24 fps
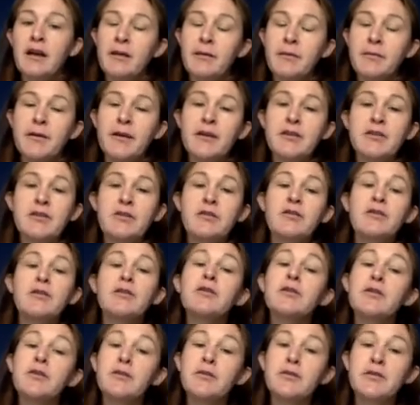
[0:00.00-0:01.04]
into the
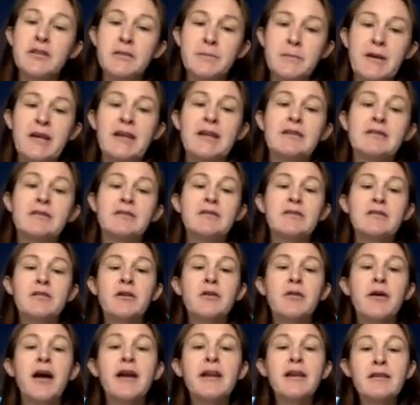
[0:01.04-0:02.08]
new space. So
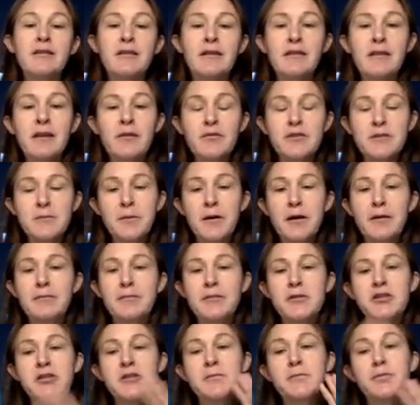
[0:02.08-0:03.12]
anything that was
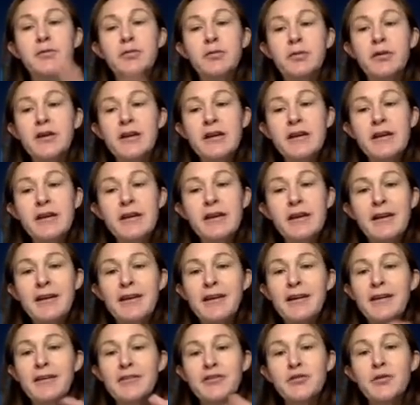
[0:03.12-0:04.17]
published
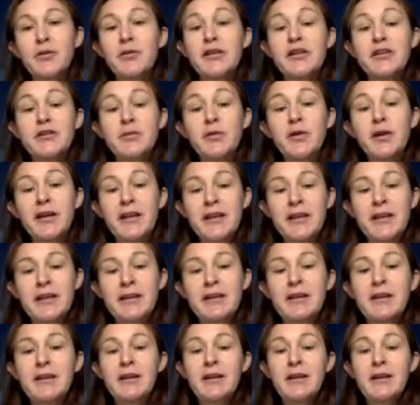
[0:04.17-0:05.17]
pre-2020